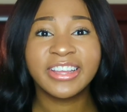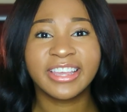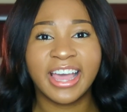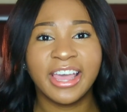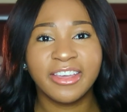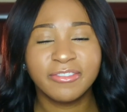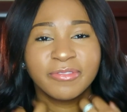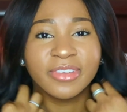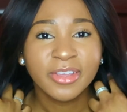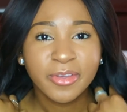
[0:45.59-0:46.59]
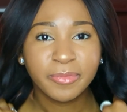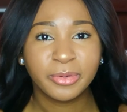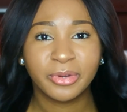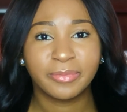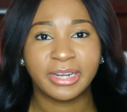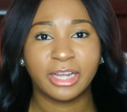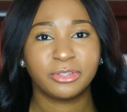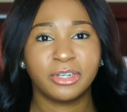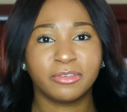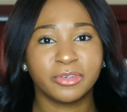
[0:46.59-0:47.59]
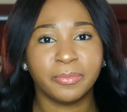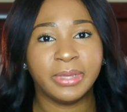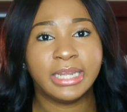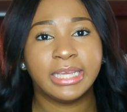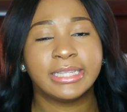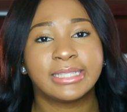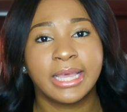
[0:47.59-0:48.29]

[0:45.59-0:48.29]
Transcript: Like I've been wearing my natural hair for a minute,